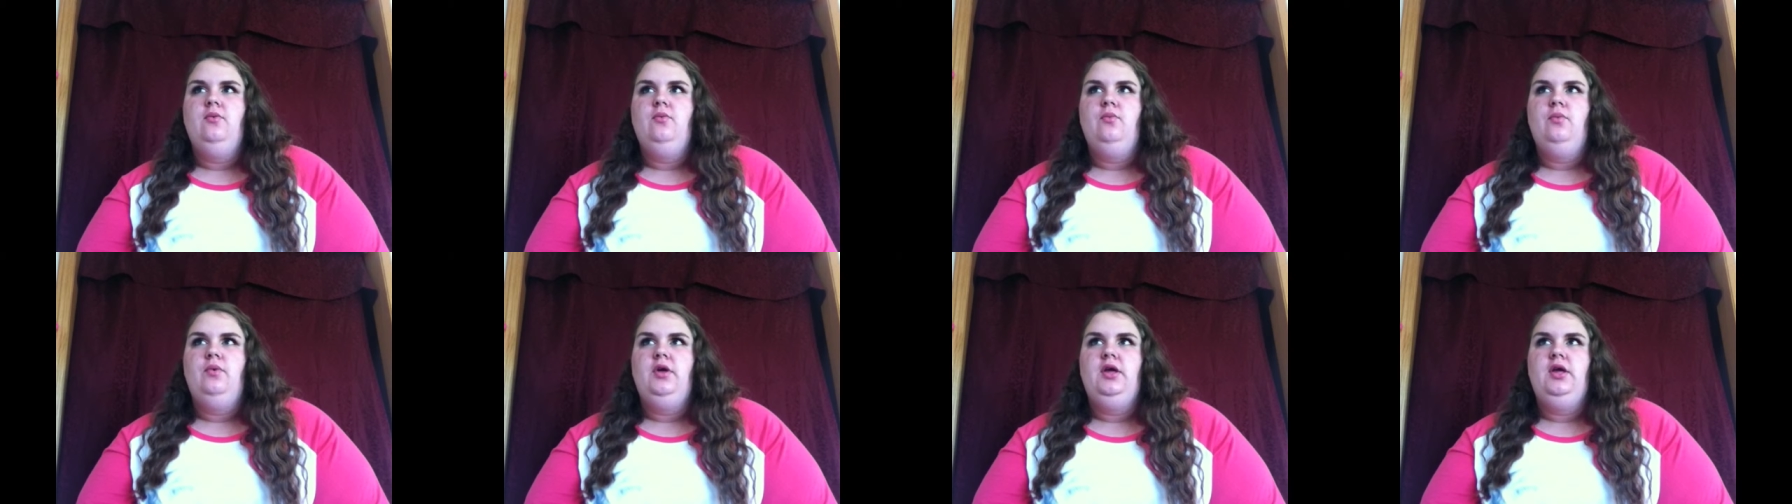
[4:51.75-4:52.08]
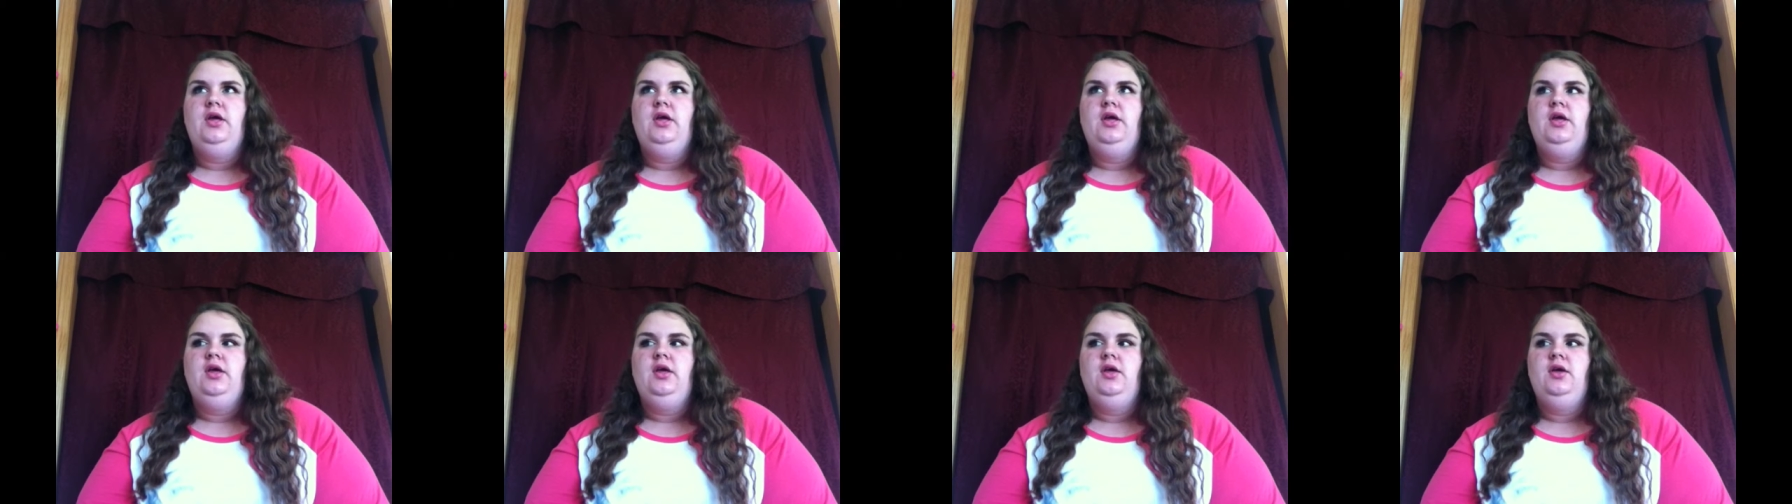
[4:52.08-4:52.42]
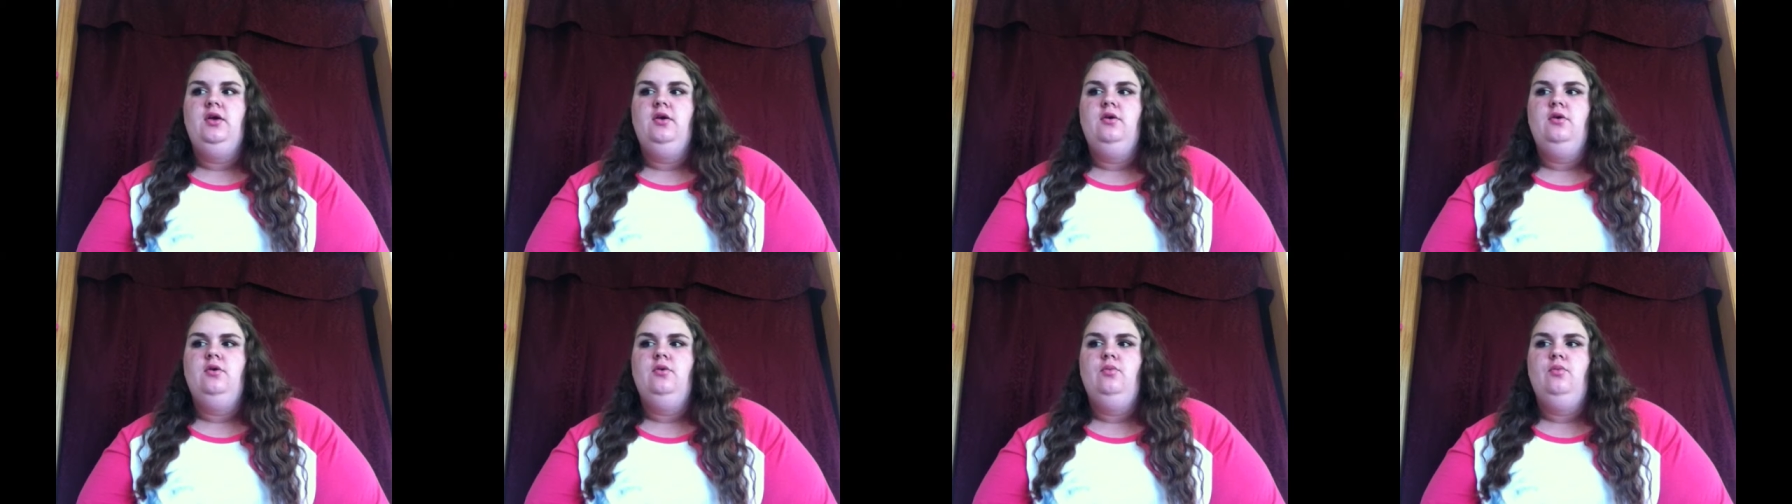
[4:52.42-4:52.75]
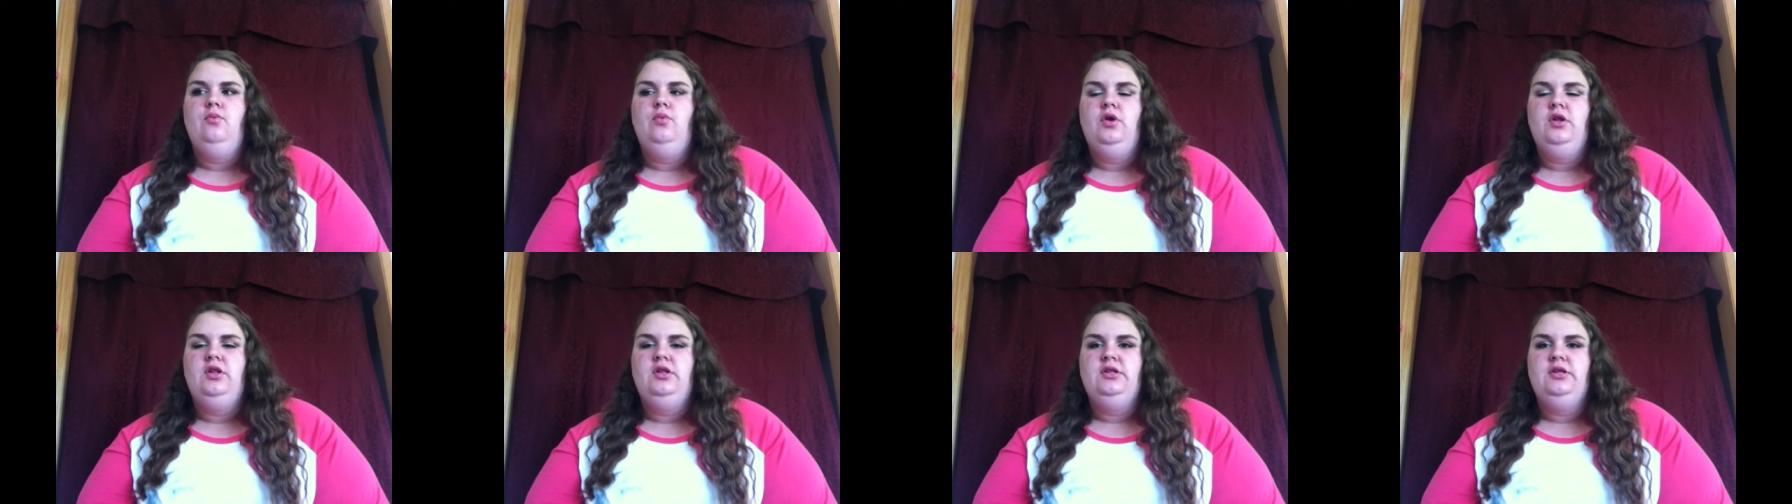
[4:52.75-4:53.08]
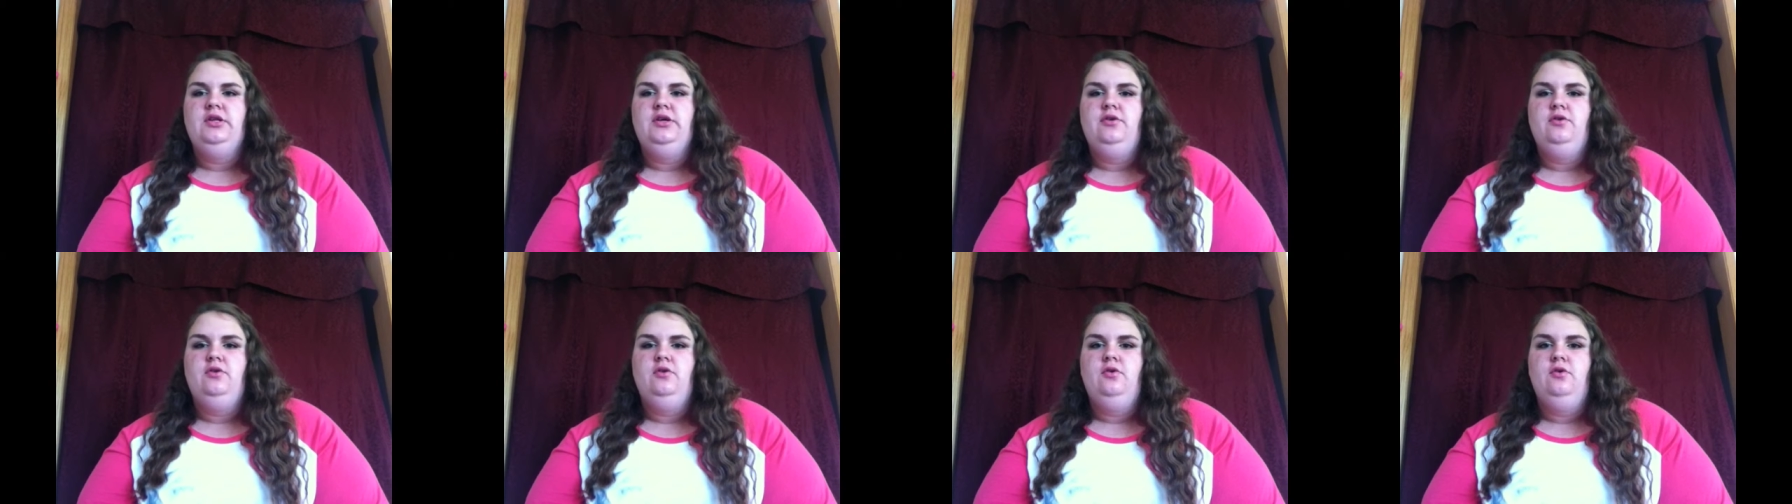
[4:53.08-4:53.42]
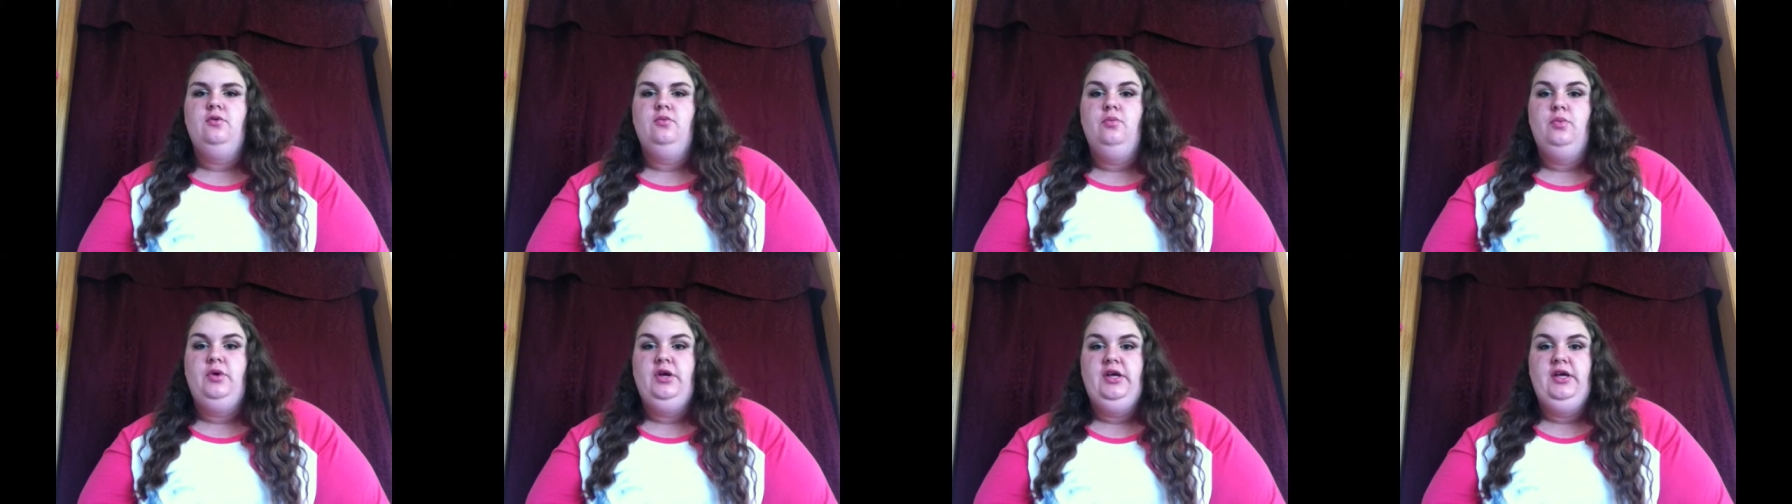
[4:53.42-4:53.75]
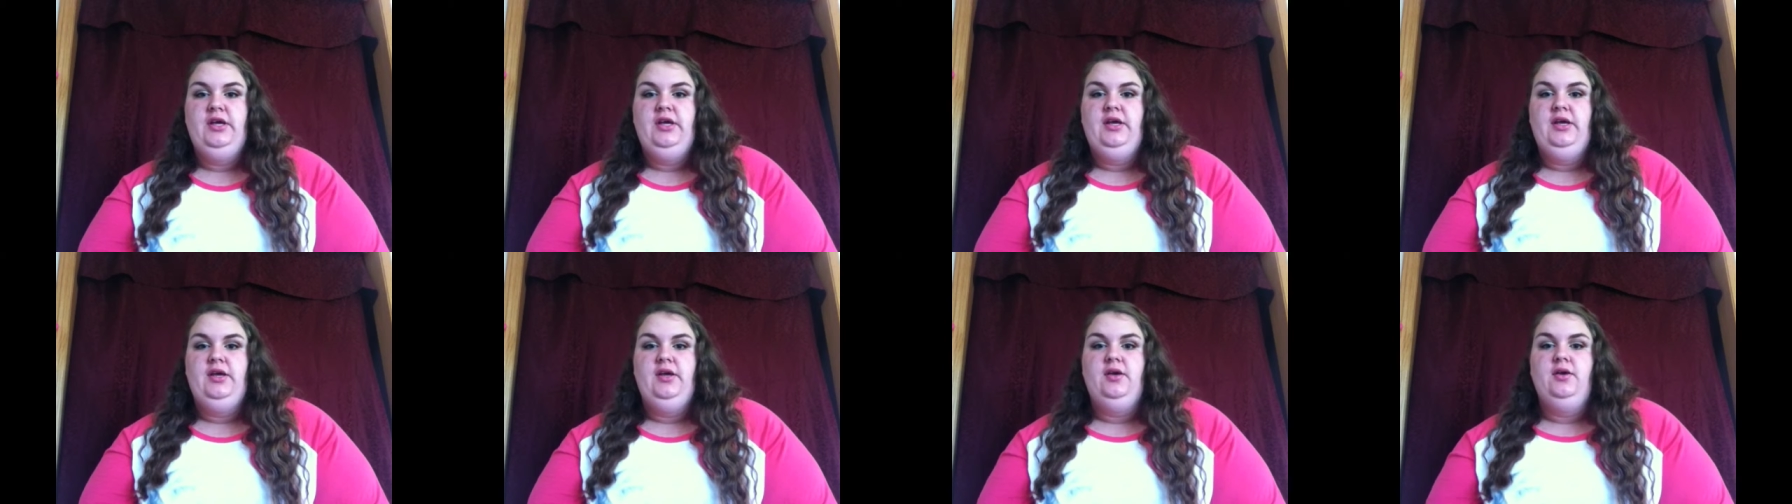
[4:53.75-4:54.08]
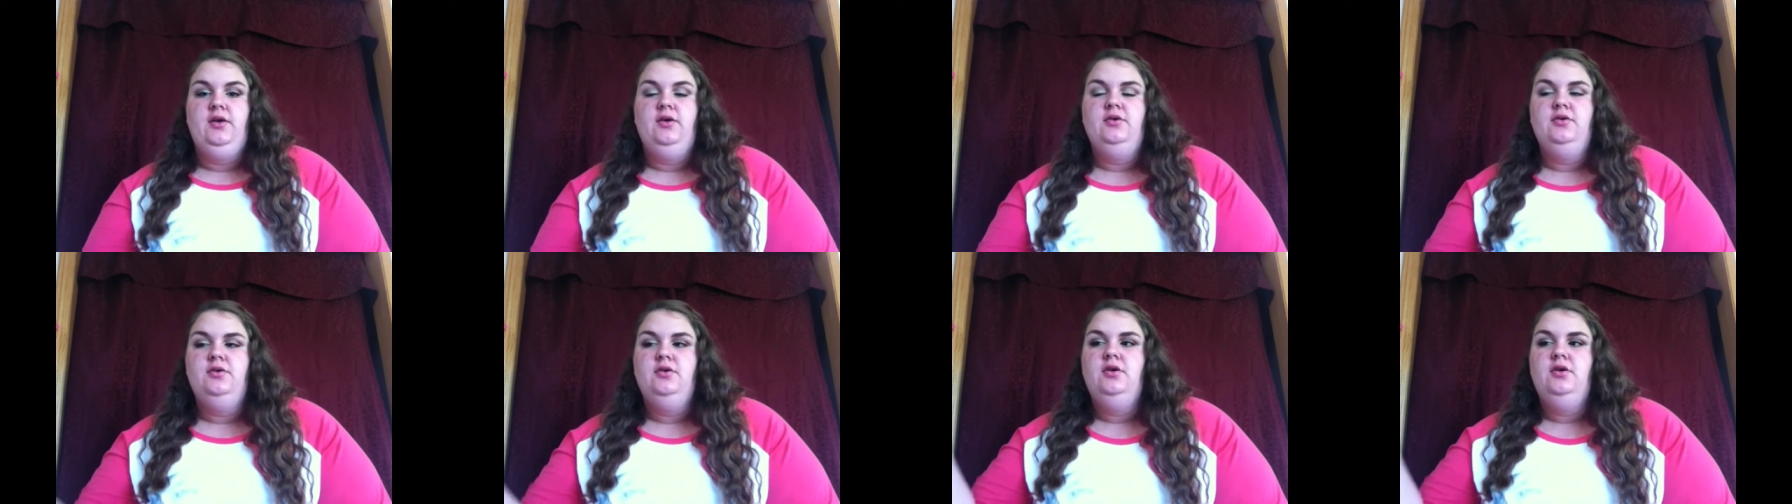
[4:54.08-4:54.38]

we were little, we,